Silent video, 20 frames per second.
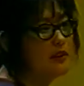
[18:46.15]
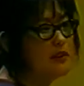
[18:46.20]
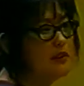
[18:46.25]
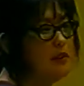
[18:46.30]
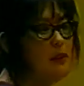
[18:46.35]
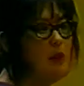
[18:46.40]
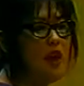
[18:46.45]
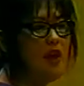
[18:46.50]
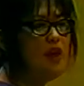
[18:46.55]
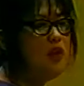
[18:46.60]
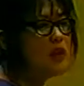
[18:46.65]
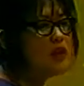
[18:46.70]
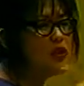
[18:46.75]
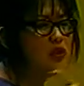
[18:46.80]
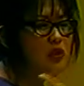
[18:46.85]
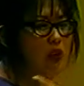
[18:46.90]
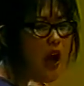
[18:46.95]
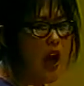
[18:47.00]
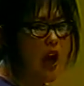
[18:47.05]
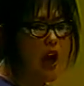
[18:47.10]
Her mother was
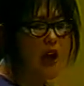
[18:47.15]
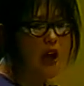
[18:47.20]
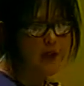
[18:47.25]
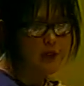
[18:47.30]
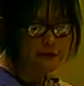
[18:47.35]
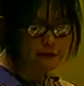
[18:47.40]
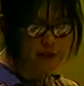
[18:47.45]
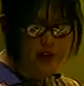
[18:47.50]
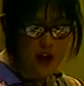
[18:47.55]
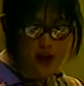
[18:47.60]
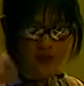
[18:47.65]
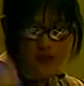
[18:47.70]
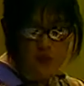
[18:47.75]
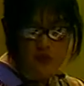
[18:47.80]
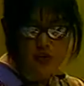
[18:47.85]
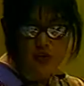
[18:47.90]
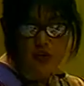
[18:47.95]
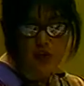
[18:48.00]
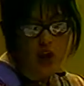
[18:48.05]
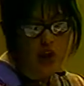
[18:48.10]
crying, her father
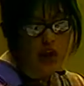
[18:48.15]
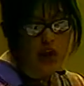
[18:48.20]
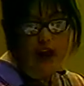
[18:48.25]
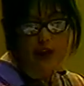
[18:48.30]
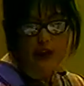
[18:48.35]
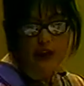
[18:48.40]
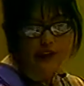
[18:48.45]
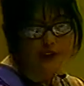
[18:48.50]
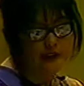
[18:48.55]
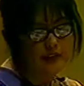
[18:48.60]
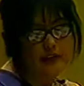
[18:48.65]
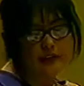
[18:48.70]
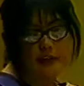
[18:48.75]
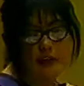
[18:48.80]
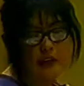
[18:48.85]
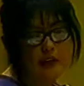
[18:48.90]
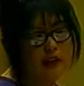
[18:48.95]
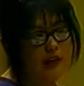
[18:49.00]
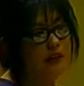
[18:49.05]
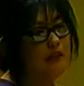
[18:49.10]
was crying, and
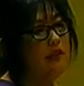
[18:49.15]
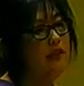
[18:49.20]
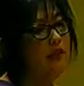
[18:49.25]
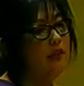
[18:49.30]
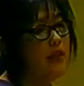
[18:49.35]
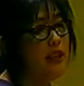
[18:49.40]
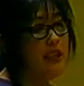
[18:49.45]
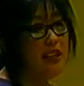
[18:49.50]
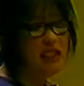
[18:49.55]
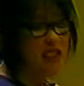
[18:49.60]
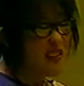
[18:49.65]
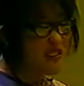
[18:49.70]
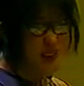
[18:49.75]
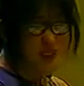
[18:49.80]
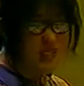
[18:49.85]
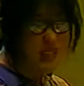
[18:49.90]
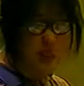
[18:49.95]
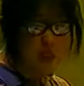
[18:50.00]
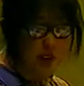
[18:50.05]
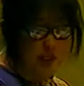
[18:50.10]
I had never
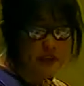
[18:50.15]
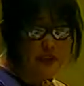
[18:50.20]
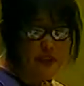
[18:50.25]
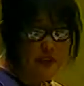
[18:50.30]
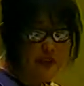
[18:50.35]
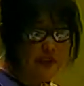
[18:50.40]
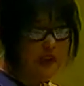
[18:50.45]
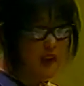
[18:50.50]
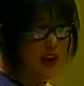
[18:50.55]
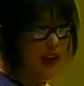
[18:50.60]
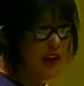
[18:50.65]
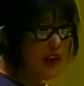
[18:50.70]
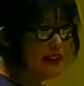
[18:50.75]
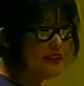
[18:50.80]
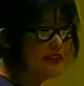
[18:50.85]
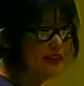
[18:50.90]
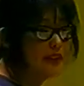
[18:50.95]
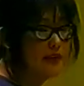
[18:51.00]
seen my father cry.